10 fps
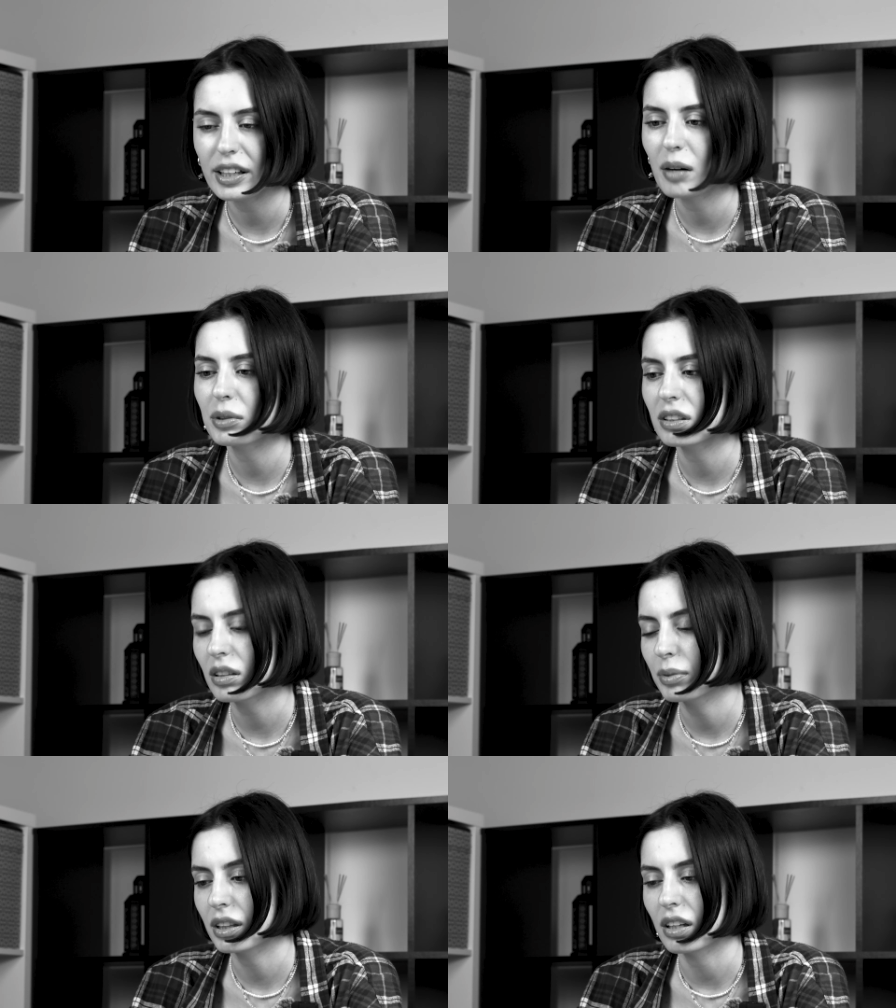I am a
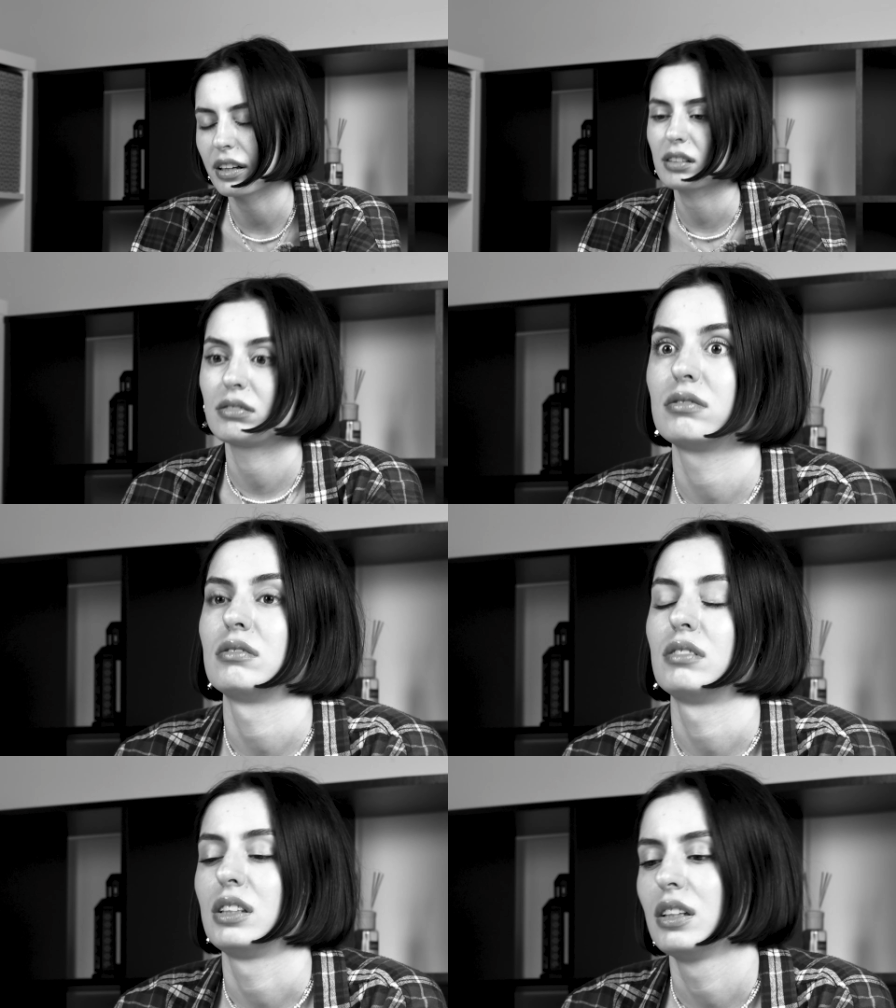little bit like,
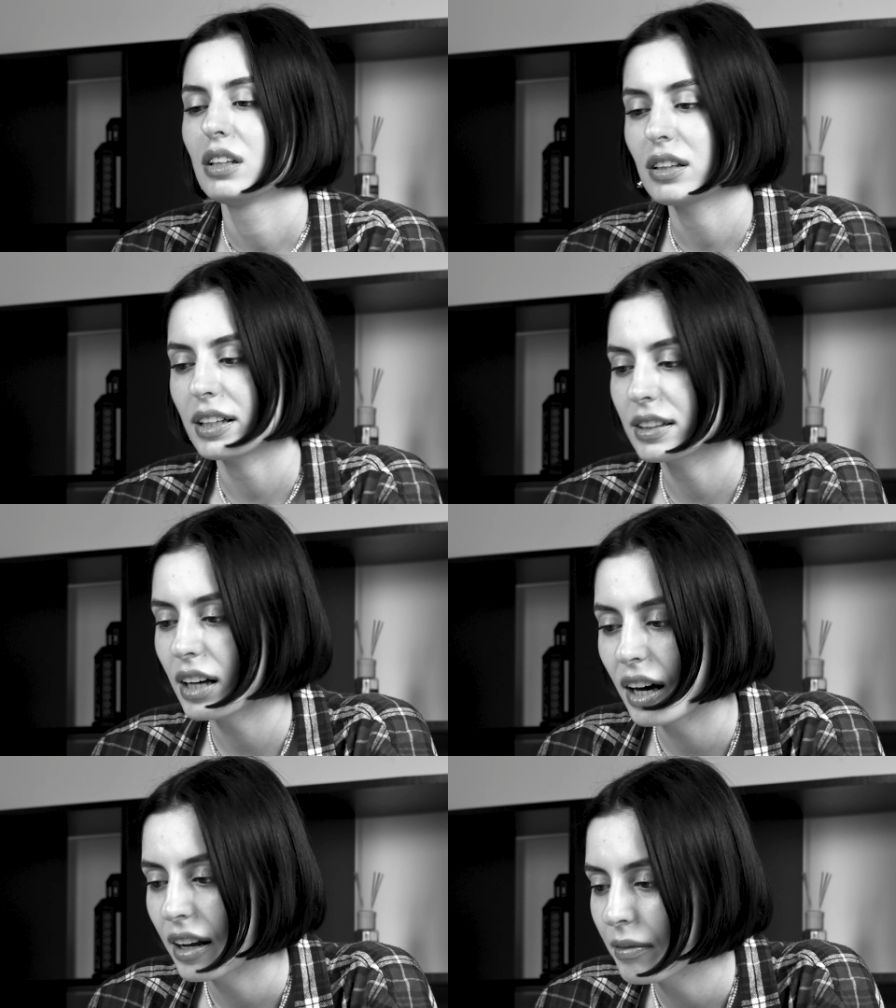like
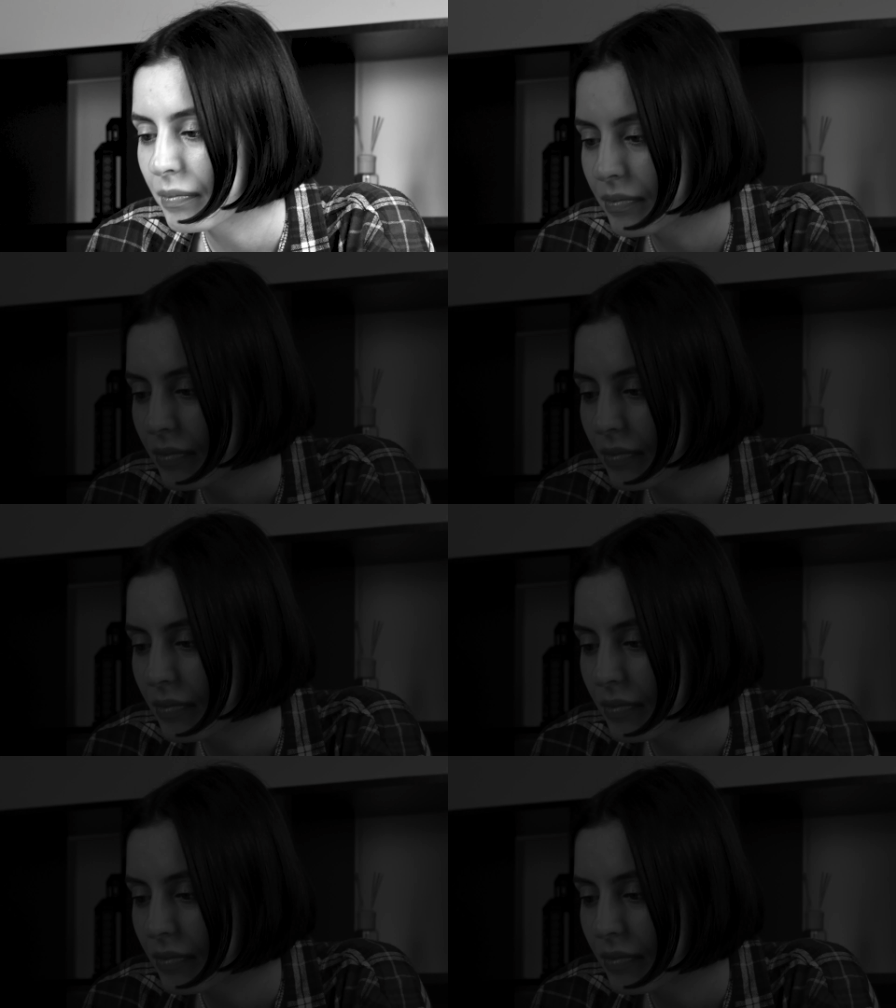that.